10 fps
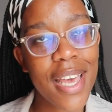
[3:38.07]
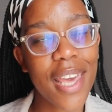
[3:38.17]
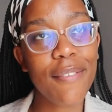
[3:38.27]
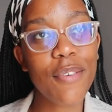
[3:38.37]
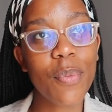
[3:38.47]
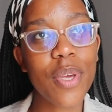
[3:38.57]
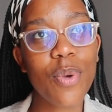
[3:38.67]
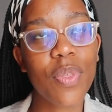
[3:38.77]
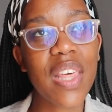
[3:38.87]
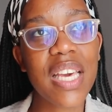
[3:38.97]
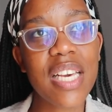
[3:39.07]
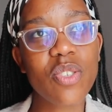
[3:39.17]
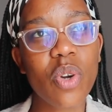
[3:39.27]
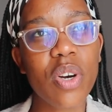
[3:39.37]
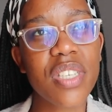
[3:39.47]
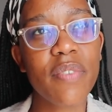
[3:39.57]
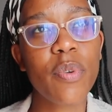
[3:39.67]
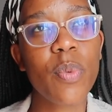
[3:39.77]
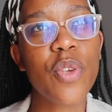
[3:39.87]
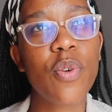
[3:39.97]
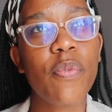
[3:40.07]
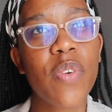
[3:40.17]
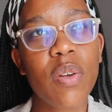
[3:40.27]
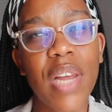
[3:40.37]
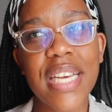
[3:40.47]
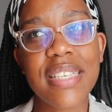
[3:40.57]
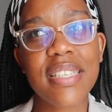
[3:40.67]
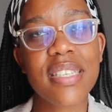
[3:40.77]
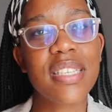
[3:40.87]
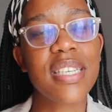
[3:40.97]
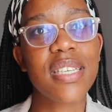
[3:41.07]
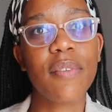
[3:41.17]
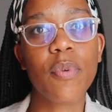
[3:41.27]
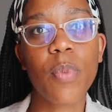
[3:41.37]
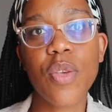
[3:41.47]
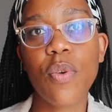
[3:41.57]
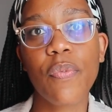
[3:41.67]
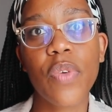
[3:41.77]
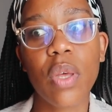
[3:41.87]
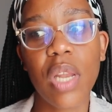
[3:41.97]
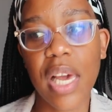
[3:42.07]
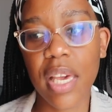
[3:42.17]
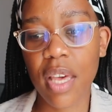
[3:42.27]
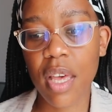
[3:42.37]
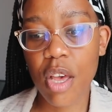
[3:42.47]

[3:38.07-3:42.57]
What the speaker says: Even when you think he's not, even when you feel like he's distant, even when you feel like